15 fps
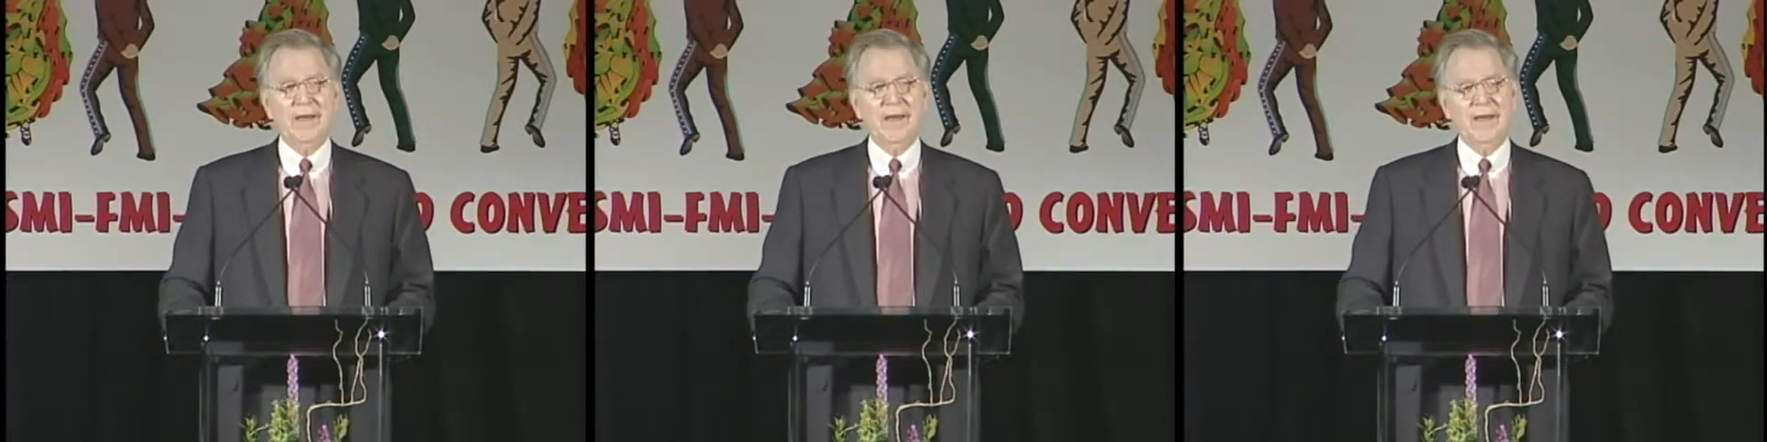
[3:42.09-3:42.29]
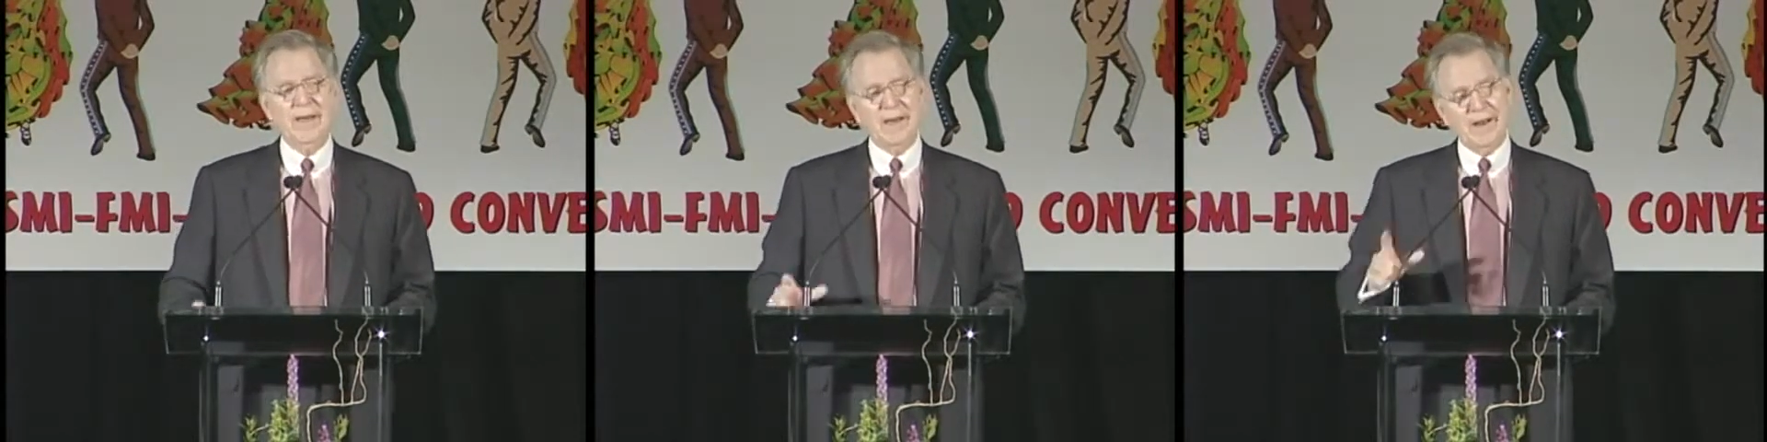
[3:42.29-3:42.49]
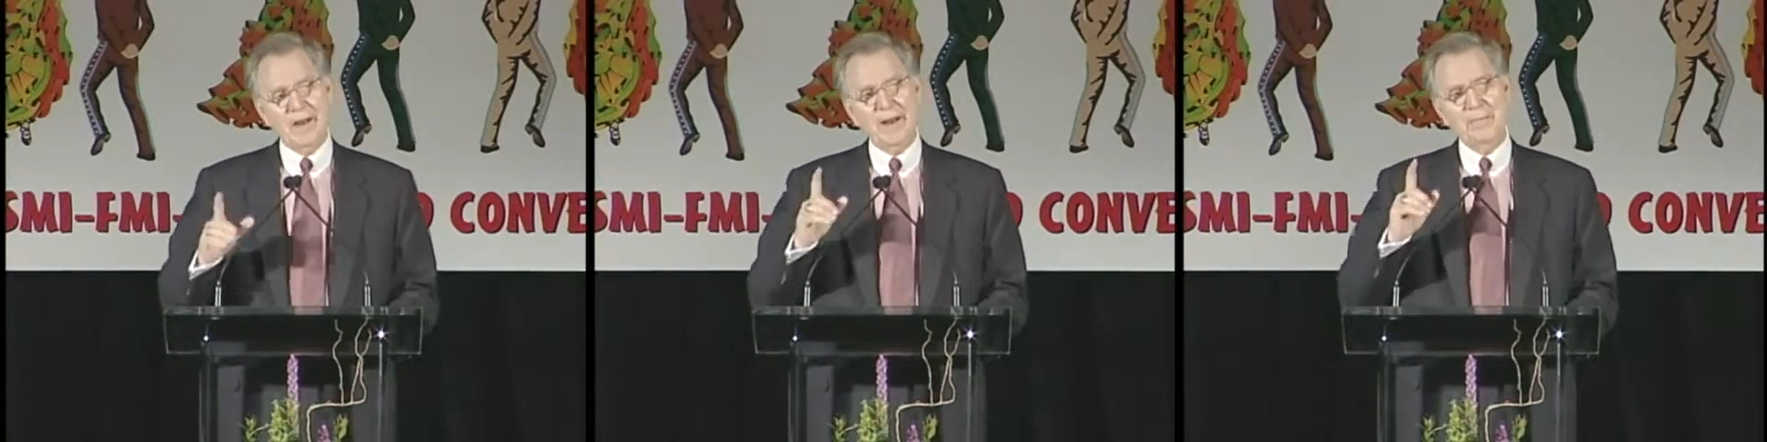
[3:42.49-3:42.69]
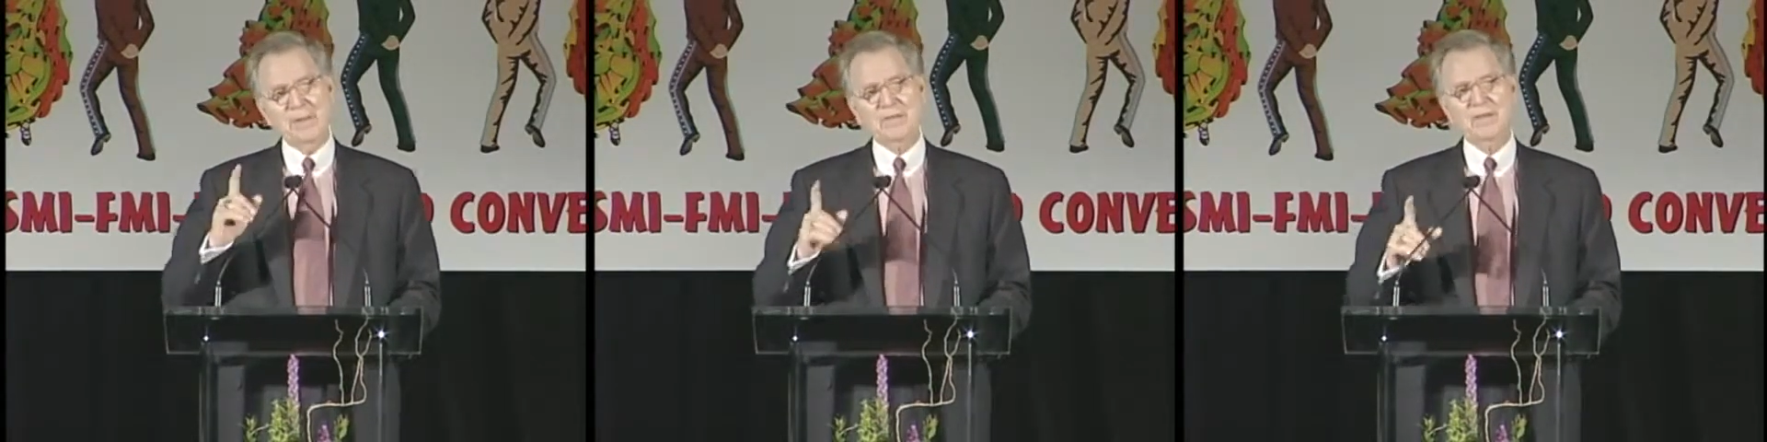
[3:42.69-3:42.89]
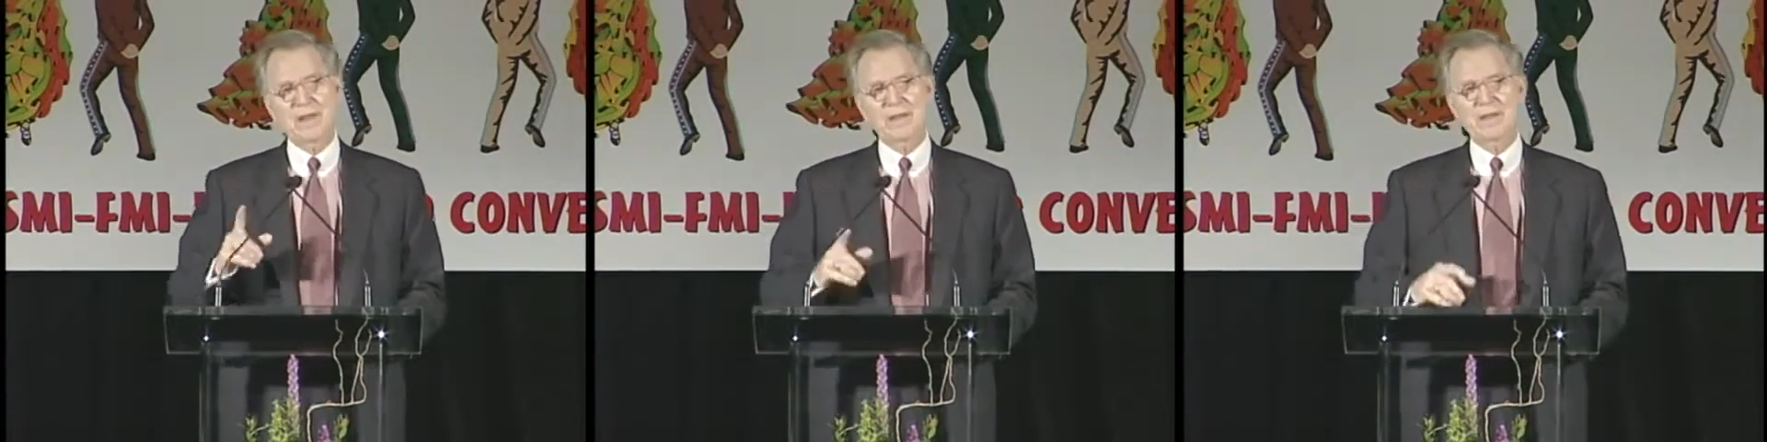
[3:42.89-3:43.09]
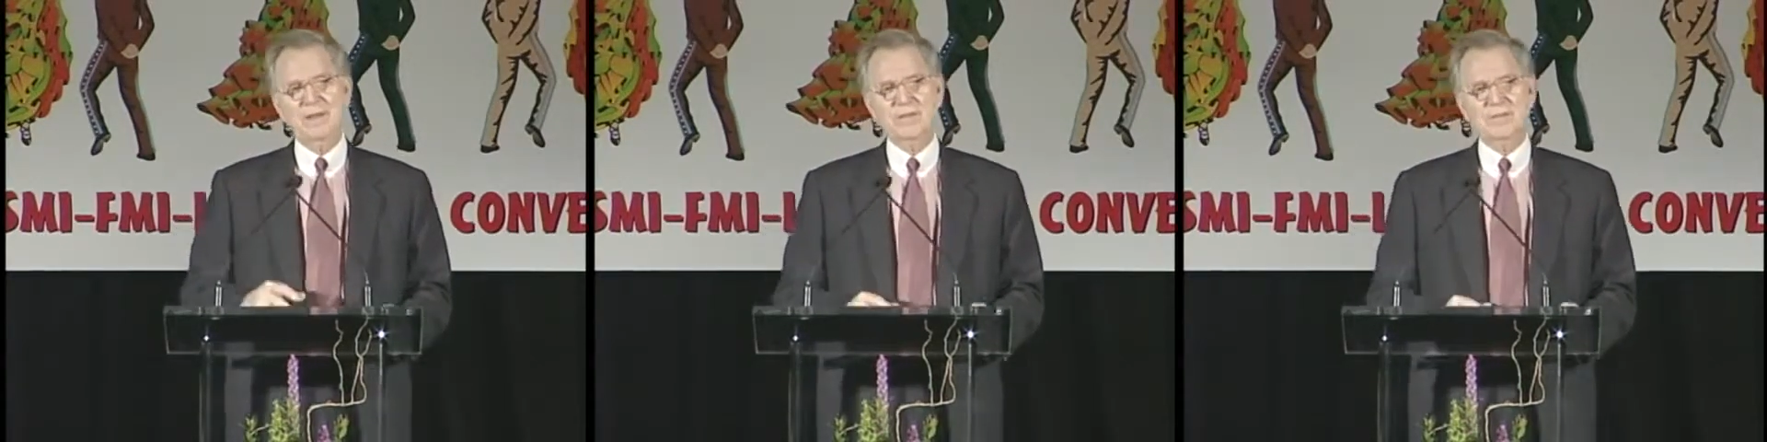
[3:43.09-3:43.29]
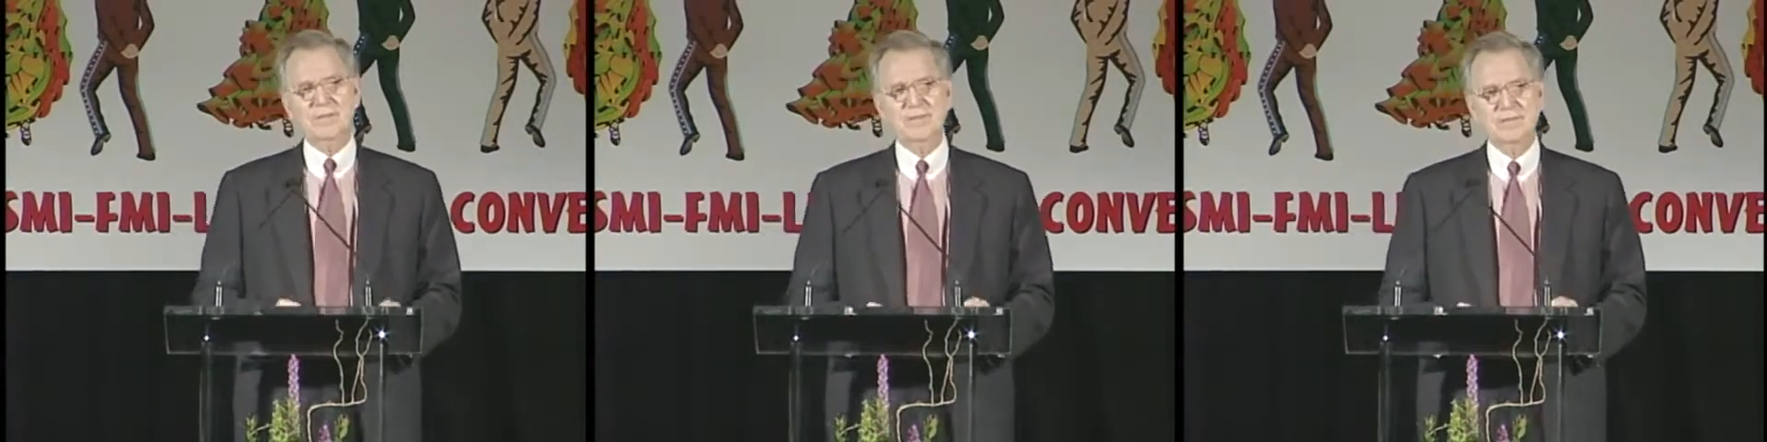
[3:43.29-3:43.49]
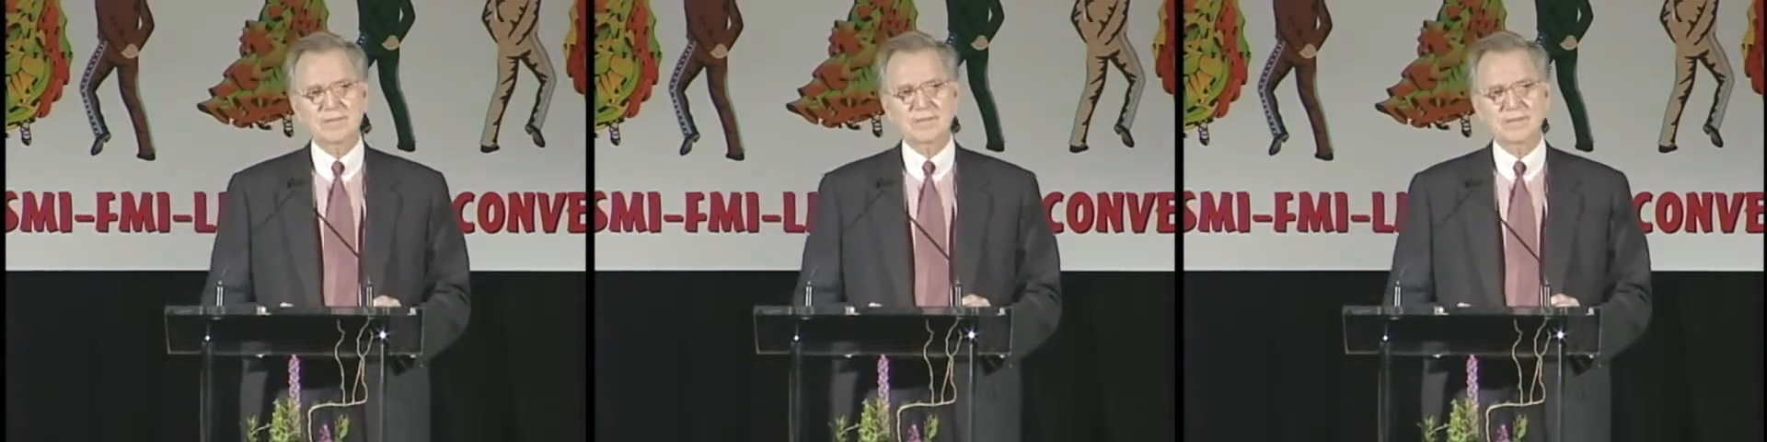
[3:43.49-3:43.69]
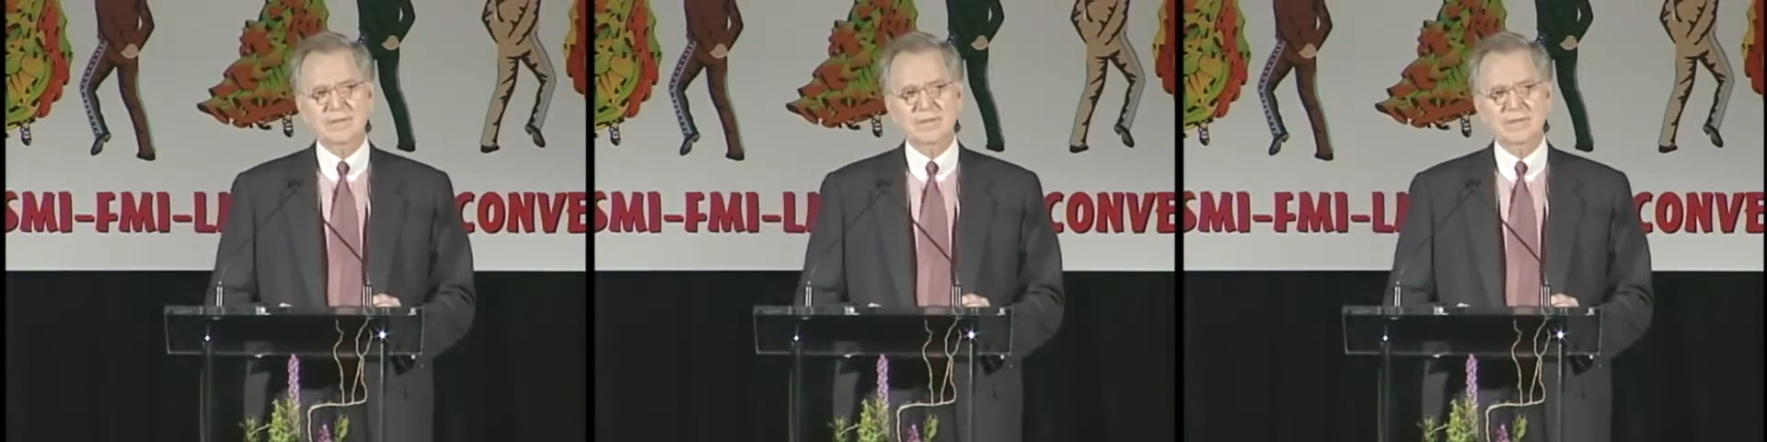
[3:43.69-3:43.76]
And let me say this